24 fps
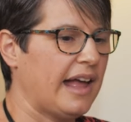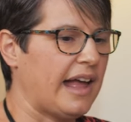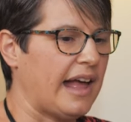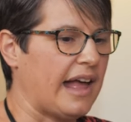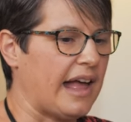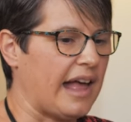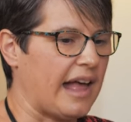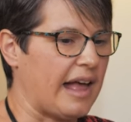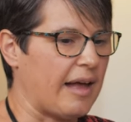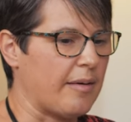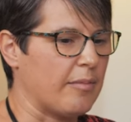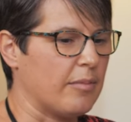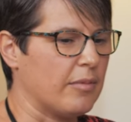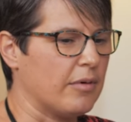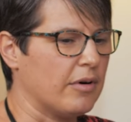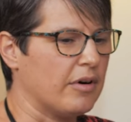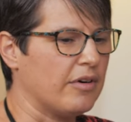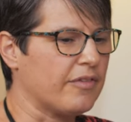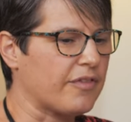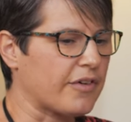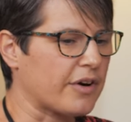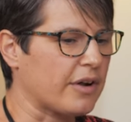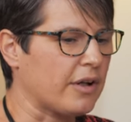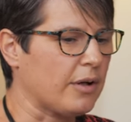um,
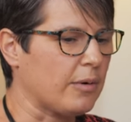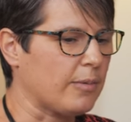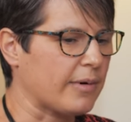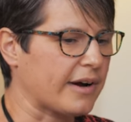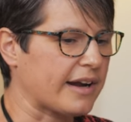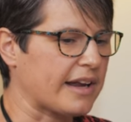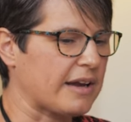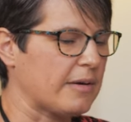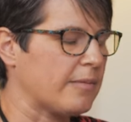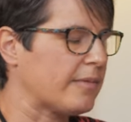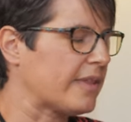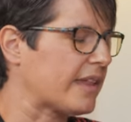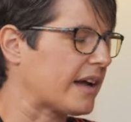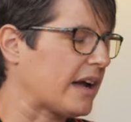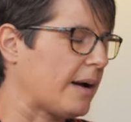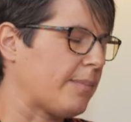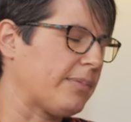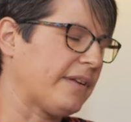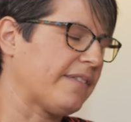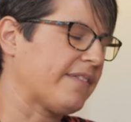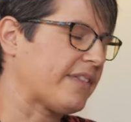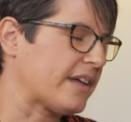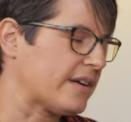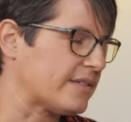overall working with a
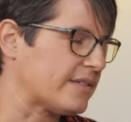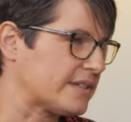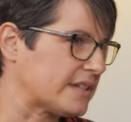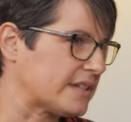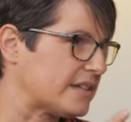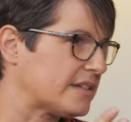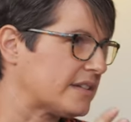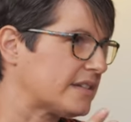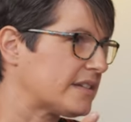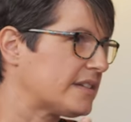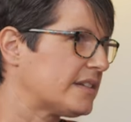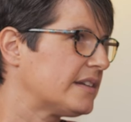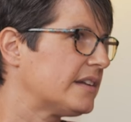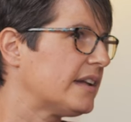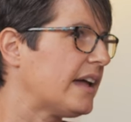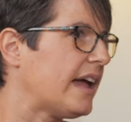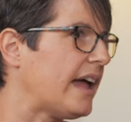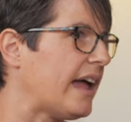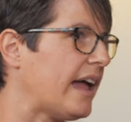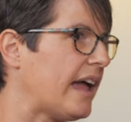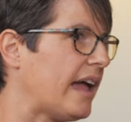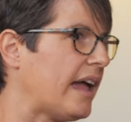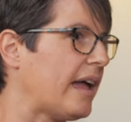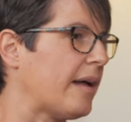couple of thousand hmm.
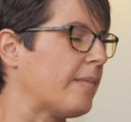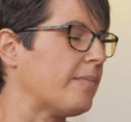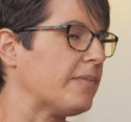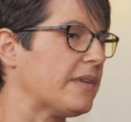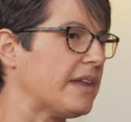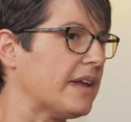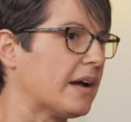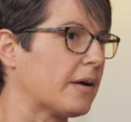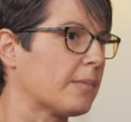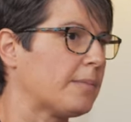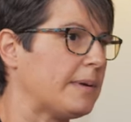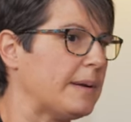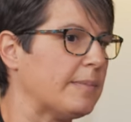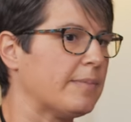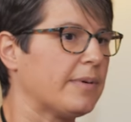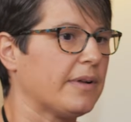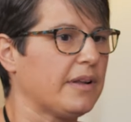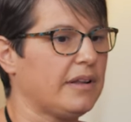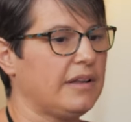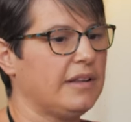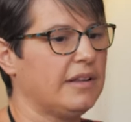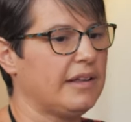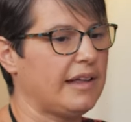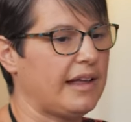um, young
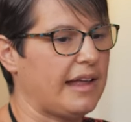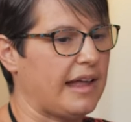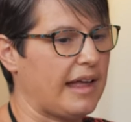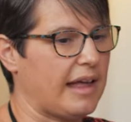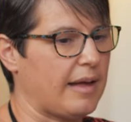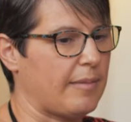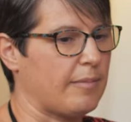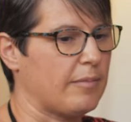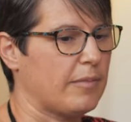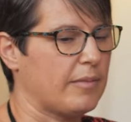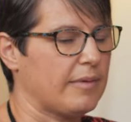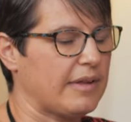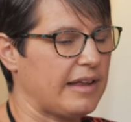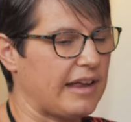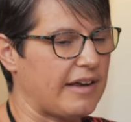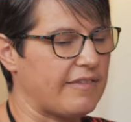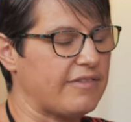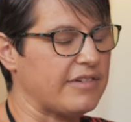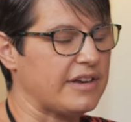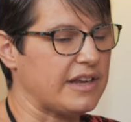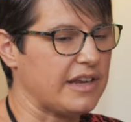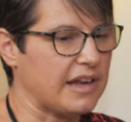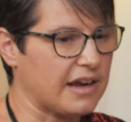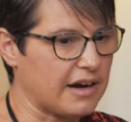people hmm. um,
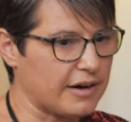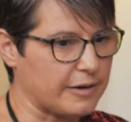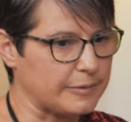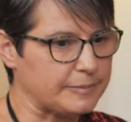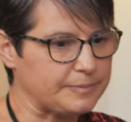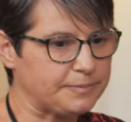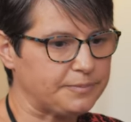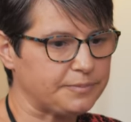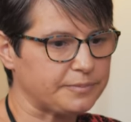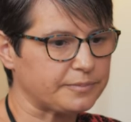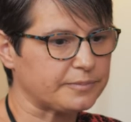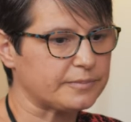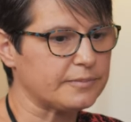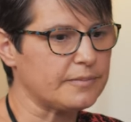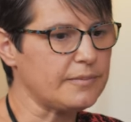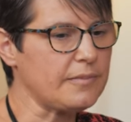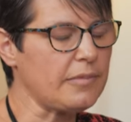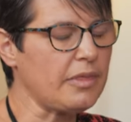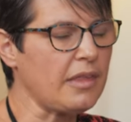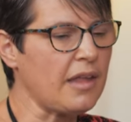every year. Hmm.